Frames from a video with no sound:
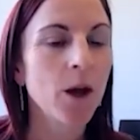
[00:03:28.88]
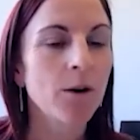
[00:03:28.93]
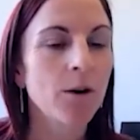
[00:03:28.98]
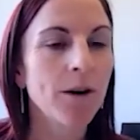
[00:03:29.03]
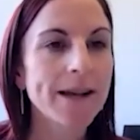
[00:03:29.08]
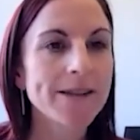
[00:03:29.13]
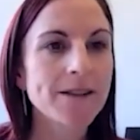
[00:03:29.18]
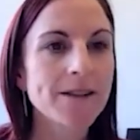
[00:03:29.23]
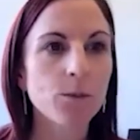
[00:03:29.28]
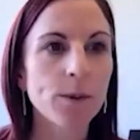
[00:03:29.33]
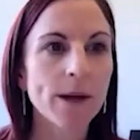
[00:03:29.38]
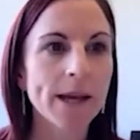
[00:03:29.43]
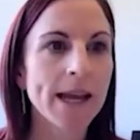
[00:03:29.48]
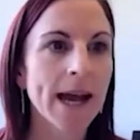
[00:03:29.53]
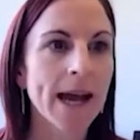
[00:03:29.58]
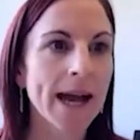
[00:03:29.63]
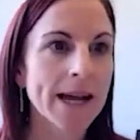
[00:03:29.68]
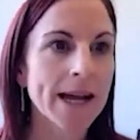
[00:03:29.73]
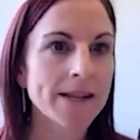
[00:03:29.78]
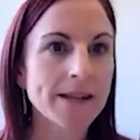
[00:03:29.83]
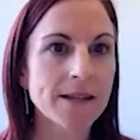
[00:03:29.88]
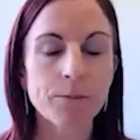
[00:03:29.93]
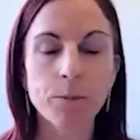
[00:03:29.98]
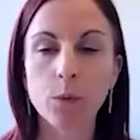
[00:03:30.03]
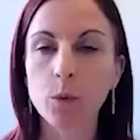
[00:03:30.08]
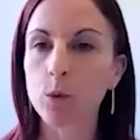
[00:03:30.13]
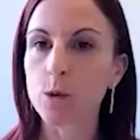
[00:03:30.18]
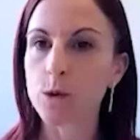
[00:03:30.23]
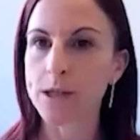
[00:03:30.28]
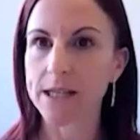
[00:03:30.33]
Right, so we are
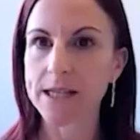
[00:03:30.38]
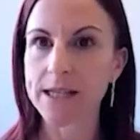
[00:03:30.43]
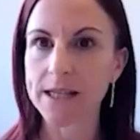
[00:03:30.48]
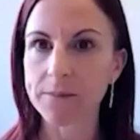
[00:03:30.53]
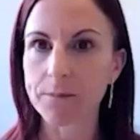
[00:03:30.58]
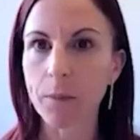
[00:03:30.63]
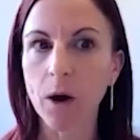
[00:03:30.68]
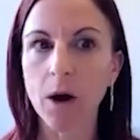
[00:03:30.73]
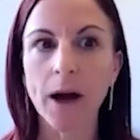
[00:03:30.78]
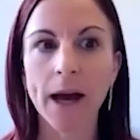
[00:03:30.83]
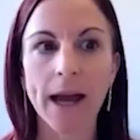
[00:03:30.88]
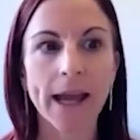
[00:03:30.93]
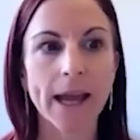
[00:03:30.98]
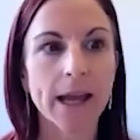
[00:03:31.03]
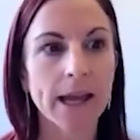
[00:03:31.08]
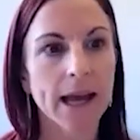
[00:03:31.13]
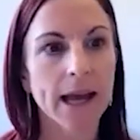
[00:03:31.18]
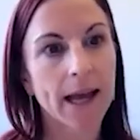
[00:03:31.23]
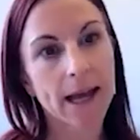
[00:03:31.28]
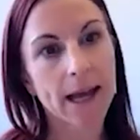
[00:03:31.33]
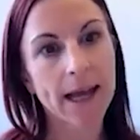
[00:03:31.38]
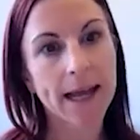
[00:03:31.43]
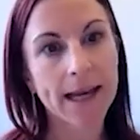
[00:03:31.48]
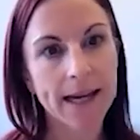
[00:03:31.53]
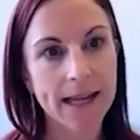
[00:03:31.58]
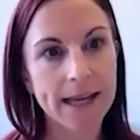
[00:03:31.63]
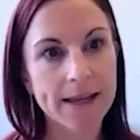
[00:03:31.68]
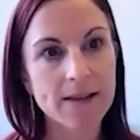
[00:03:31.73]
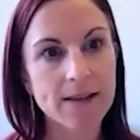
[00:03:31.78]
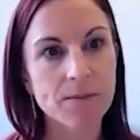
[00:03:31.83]
supported by
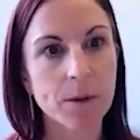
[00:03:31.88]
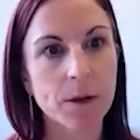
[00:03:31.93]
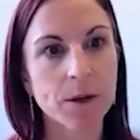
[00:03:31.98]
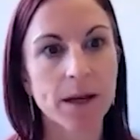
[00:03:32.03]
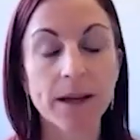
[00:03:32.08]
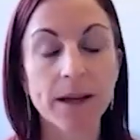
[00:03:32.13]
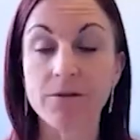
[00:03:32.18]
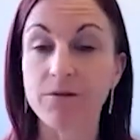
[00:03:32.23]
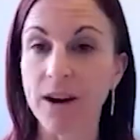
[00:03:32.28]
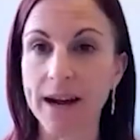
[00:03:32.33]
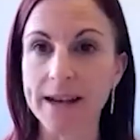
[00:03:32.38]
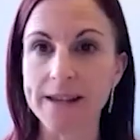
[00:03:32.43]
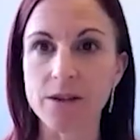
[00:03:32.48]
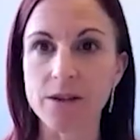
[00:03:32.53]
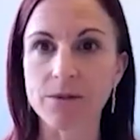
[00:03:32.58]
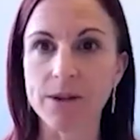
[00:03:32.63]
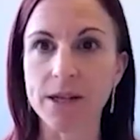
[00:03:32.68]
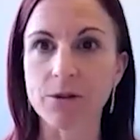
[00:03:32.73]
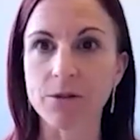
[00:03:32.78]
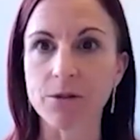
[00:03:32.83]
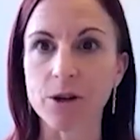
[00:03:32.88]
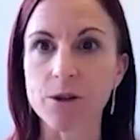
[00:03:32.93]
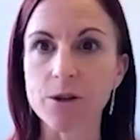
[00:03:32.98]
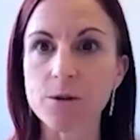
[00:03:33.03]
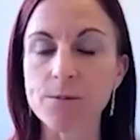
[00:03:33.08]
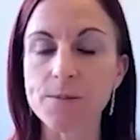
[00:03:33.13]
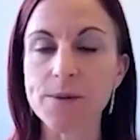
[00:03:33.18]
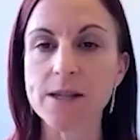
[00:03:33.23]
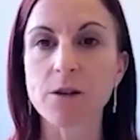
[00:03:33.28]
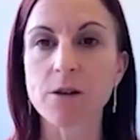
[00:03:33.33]
an expert advisory
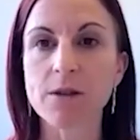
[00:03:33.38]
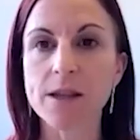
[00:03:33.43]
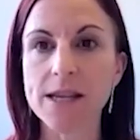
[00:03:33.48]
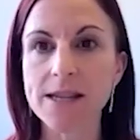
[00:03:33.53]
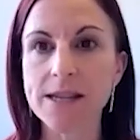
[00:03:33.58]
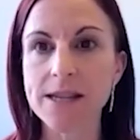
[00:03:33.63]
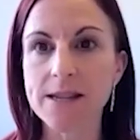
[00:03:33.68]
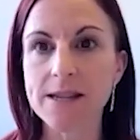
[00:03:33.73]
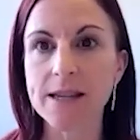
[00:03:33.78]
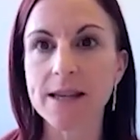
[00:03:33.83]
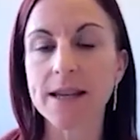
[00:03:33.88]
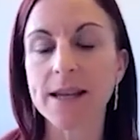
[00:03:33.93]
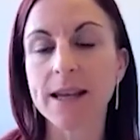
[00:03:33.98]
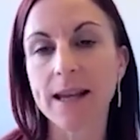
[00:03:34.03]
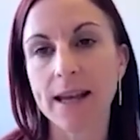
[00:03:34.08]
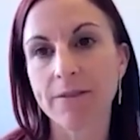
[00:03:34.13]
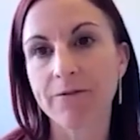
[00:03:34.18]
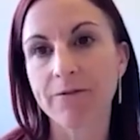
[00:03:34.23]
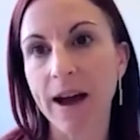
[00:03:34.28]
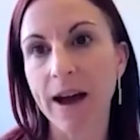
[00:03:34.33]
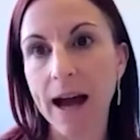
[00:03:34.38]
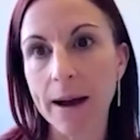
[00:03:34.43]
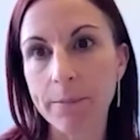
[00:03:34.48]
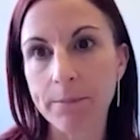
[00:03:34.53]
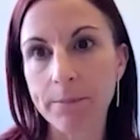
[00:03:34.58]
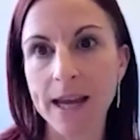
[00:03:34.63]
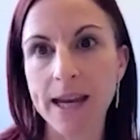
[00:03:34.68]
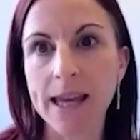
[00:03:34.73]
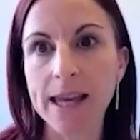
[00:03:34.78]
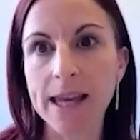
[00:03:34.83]
group. So this is a
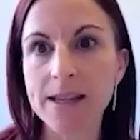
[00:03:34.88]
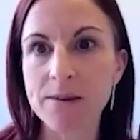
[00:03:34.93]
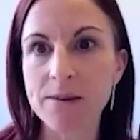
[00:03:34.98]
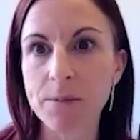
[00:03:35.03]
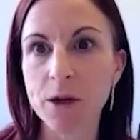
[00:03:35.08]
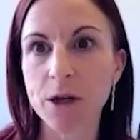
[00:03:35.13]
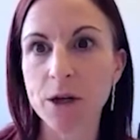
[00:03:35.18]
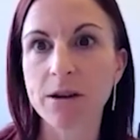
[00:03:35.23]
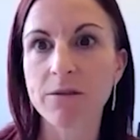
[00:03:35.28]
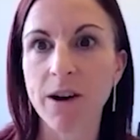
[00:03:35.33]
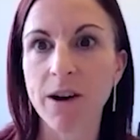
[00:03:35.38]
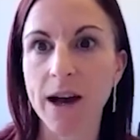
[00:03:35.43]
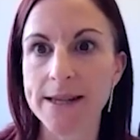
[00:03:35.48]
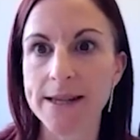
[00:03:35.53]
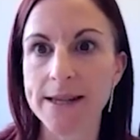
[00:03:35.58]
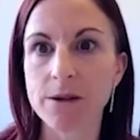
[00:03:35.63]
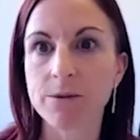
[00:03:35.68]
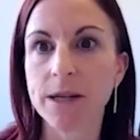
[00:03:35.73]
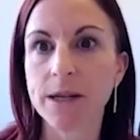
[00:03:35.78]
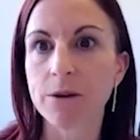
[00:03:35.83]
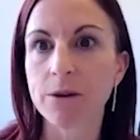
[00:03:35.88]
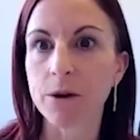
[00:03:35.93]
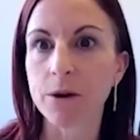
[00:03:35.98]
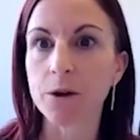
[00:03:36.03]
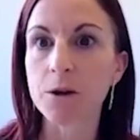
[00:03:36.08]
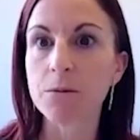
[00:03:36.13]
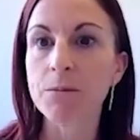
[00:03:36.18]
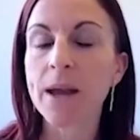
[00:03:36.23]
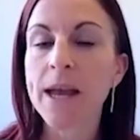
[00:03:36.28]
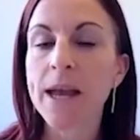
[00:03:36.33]
pharmac expert advisory
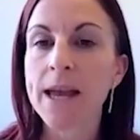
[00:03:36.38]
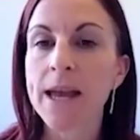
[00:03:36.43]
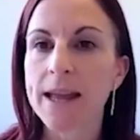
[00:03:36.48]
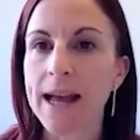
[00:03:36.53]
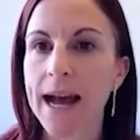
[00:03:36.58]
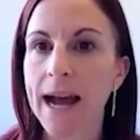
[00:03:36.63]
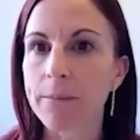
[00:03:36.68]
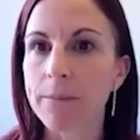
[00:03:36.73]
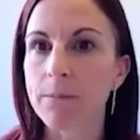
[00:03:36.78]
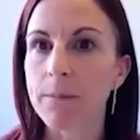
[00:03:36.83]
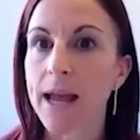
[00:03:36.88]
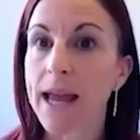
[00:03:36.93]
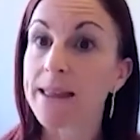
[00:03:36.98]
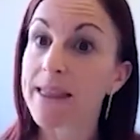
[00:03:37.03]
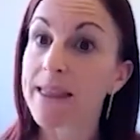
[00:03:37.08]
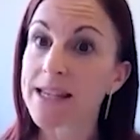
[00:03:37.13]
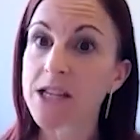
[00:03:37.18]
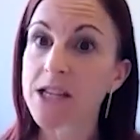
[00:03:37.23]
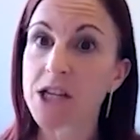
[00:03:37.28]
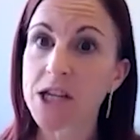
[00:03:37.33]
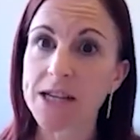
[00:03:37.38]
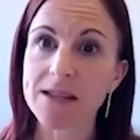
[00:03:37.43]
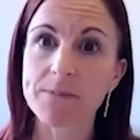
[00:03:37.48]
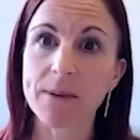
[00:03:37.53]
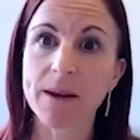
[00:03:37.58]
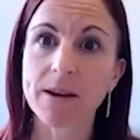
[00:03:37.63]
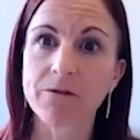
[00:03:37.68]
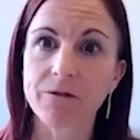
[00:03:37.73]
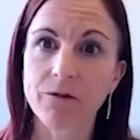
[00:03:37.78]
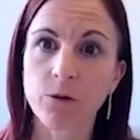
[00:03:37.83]
group, and that's just
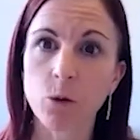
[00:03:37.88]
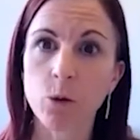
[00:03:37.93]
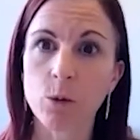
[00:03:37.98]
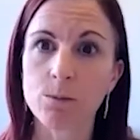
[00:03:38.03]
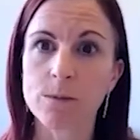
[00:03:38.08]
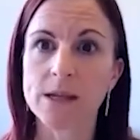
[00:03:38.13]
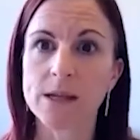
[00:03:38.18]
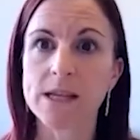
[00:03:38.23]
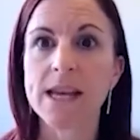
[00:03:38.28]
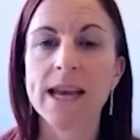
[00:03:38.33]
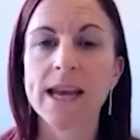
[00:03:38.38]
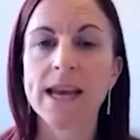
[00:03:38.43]
been formed